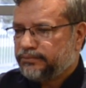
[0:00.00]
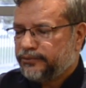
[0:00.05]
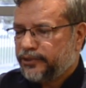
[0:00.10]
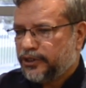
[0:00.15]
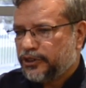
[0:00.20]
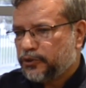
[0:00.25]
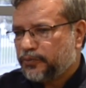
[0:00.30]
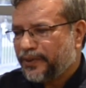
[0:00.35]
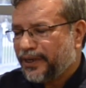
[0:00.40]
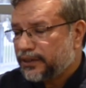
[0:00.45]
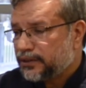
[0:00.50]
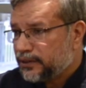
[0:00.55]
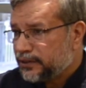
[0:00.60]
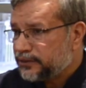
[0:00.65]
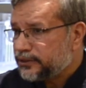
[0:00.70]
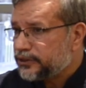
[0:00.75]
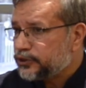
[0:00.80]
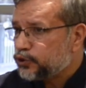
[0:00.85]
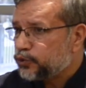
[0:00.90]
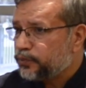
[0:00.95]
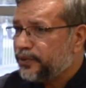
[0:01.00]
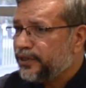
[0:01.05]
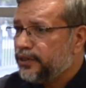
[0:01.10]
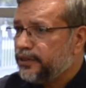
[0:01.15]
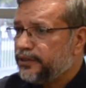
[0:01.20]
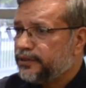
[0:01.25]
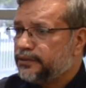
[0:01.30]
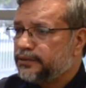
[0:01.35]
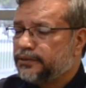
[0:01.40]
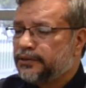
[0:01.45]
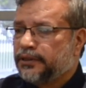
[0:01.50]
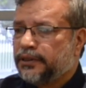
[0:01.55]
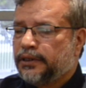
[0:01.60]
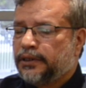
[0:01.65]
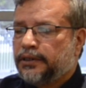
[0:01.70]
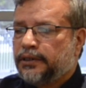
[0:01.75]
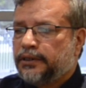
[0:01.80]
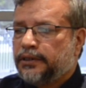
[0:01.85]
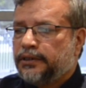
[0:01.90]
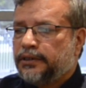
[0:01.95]
respect others' opinion,
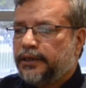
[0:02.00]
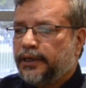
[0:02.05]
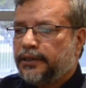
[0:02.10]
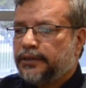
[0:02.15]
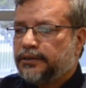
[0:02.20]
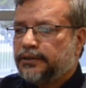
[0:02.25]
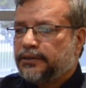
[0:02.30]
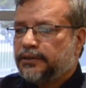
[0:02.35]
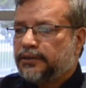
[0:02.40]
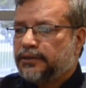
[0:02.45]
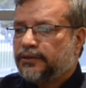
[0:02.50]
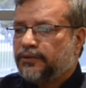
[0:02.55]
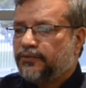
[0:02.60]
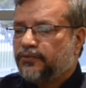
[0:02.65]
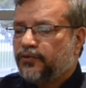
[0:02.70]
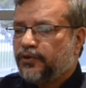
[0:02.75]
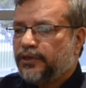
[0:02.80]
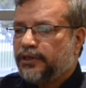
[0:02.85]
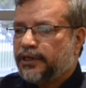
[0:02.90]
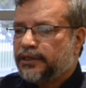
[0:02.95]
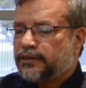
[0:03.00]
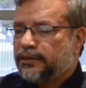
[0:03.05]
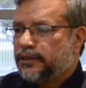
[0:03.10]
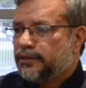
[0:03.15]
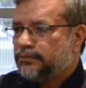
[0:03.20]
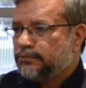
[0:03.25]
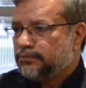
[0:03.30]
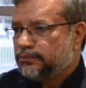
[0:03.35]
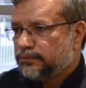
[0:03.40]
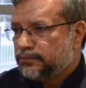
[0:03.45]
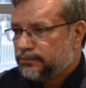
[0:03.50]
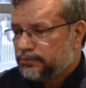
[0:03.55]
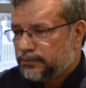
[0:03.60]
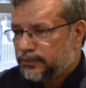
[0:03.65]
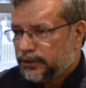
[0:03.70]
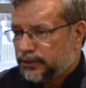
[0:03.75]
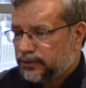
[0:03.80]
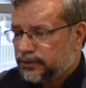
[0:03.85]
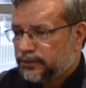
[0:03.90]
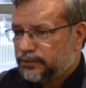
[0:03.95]
and we let them
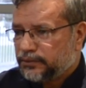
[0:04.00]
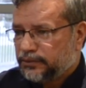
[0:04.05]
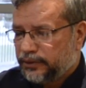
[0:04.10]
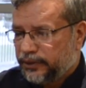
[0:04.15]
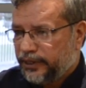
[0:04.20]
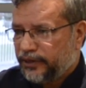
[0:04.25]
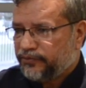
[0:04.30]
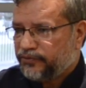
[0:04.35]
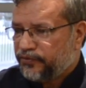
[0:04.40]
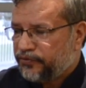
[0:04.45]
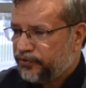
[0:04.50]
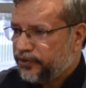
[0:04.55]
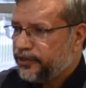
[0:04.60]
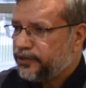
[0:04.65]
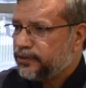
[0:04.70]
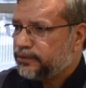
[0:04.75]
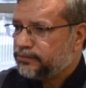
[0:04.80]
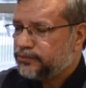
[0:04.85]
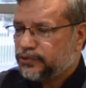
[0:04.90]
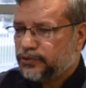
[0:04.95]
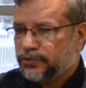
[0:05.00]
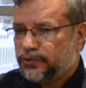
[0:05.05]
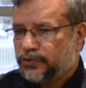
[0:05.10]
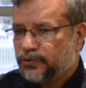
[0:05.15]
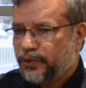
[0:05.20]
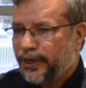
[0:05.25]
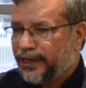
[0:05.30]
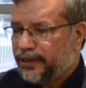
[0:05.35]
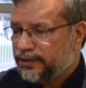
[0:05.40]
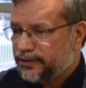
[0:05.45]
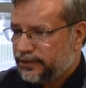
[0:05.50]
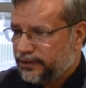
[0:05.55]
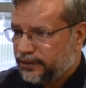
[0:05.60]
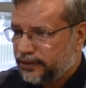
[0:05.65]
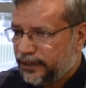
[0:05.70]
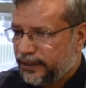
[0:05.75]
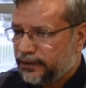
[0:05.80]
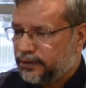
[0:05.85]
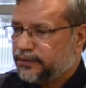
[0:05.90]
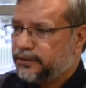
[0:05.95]
have freedom to do
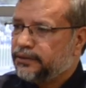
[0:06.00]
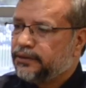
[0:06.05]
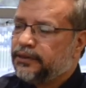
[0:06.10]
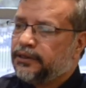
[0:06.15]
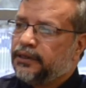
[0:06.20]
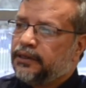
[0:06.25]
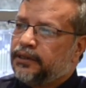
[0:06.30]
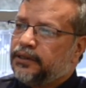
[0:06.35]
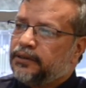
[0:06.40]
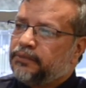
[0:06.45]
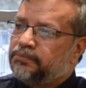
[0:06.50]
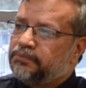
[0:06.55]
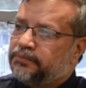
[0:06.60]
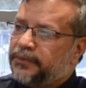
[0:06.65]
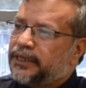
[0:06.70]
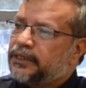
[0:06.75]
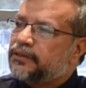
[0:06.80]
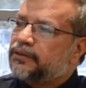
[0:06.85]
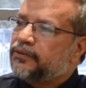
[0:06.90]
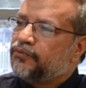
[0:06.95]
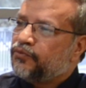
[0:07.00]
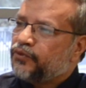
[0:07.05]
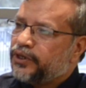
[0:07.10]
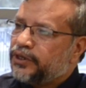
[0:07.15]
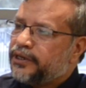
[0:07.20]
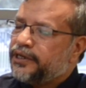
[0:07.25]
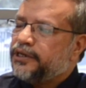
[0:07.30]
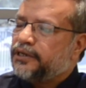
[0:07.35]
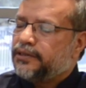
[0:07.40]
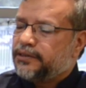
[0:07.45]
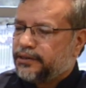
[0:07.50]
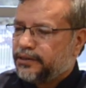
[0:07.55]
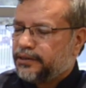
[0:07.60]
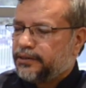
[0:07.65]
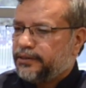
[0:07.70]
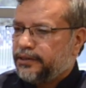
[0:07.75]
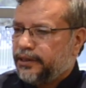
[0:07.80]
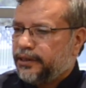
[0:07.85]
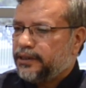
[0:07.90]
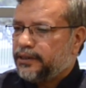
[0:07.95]
anything. But we need,
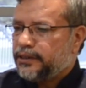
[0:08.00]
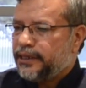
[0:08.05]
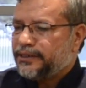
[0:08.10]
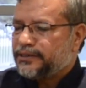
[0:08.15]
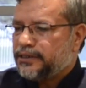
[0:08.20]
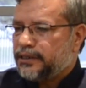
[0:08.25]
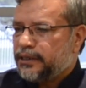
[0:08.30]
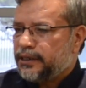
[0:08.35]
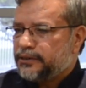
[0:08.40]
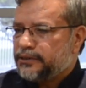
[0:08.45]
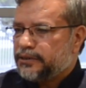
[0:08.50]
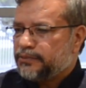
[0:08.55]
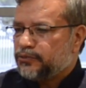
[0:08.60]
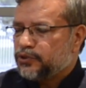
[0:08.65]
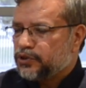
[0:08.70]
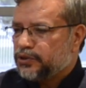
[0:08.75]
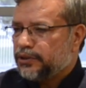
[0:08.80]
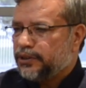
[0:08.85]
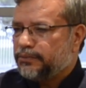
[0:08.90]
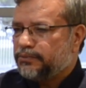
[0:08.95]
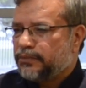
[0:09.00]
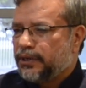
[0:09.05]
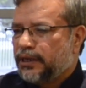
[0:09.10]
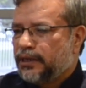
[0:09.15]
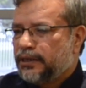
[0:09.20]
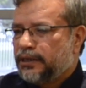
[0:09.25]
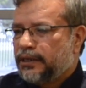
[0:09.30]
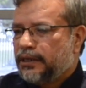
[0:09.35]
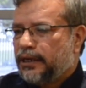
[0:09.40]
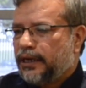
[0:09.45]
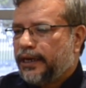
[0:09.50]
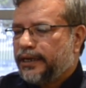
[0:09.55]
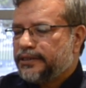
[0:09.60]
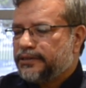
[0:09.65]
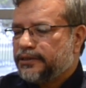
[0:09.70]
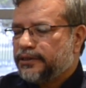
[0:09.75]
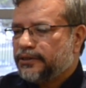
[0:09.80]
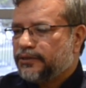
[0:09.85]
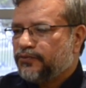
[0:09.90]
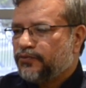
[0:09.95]
as a Muslim, I
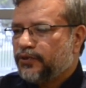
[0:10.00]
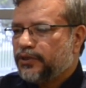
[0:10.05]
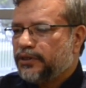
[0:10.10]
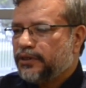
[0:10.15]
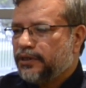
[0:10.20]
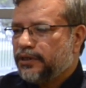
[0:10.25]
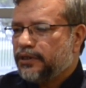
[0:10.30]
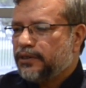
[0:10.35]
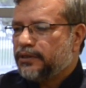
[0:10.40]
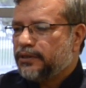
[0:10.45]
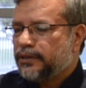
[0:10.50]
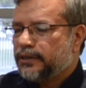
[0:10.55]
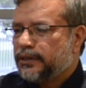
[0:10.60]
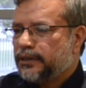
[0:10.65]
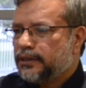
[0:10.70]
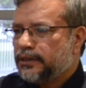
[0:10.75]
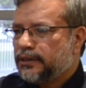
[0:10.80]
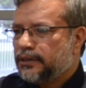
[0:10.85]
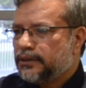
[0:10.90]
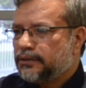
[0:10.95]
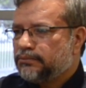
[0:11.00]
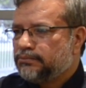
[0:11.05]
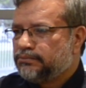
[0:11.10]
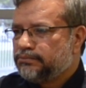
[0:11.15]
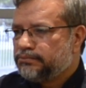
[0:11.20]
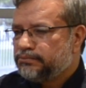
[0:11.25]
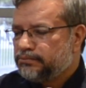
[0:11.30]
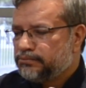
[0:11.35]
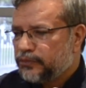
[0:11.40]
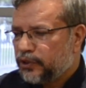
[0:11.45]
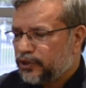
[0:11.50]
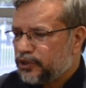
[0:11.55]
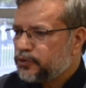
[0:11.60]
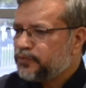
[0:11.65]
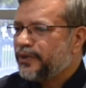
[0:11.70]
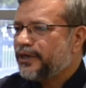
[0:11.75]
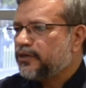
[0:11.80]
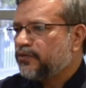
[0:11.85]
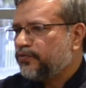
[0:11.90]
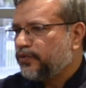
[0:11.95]
think we need
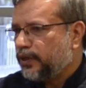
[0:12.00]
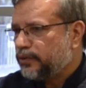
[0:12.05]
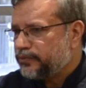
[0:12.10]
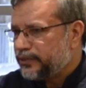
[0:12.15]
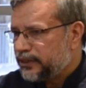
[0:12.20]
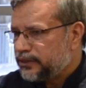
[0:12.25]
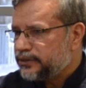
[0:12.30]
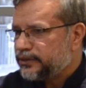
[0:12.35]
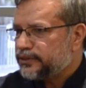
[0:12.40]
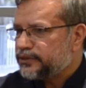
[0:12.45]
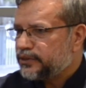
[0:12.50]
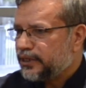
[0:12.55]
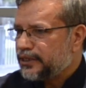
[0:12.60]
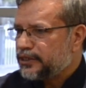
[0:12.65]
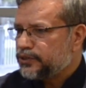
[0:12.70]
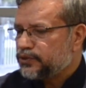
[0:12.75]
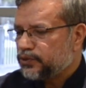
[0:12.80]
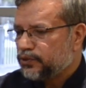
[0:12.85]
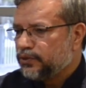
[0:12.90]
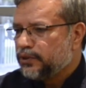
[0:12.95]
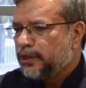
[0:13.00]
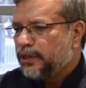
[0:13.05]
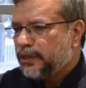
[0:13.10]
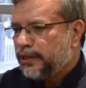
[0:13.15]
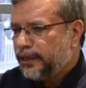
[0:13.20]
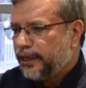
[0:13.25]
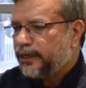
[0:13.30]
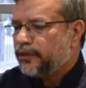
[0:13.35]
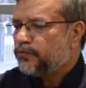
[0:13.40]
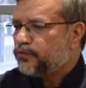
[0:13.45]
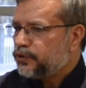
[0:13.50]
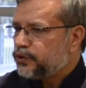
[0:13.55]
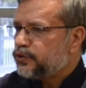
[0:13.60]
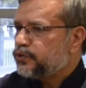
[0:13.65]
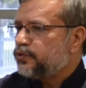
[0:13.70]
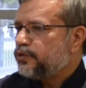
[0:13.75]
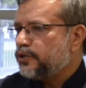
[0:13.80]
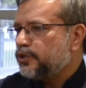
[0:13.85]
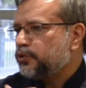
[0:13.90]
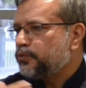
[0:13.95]
respect from others also, and we
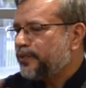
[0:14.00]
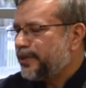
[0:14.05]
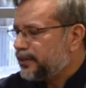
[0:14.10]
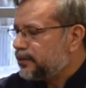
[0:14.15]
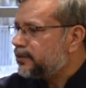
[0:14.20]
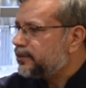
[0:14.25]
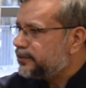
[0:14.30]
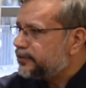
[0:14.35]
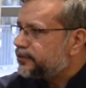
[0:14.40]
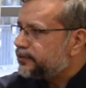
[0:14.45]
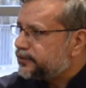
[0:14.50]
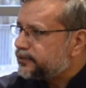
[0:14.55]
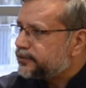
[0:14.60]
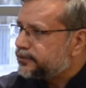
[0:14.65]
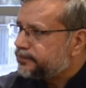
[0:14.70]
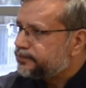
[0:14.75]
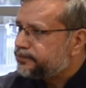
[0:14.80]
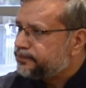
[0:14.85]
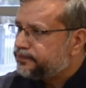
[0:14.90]
should respect others.